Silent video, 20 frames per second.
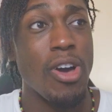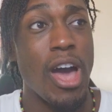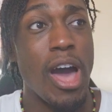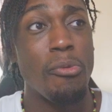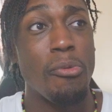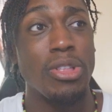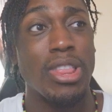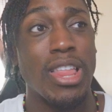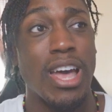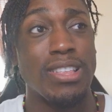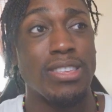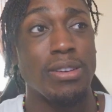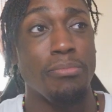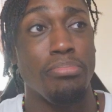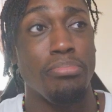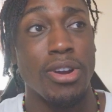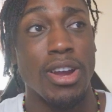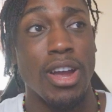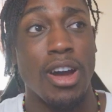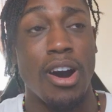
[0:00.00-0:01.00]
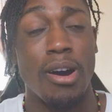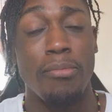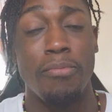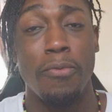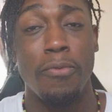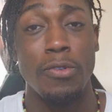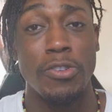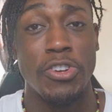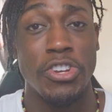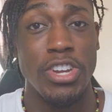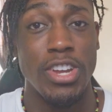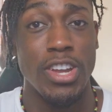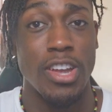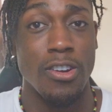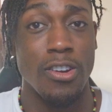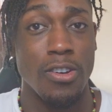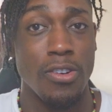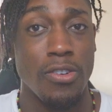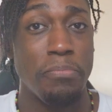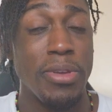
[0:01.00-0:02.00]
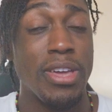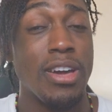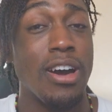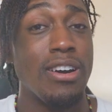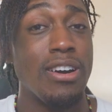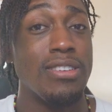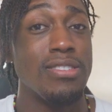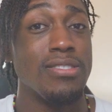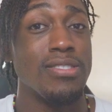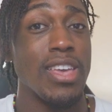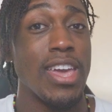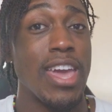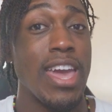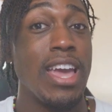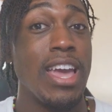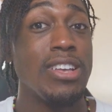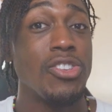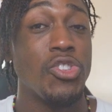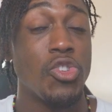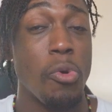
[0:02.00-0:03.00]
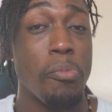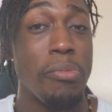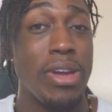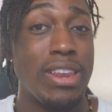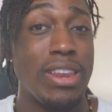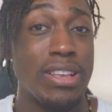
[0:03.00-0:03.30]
I would like to bring up Fushiguro, because his domain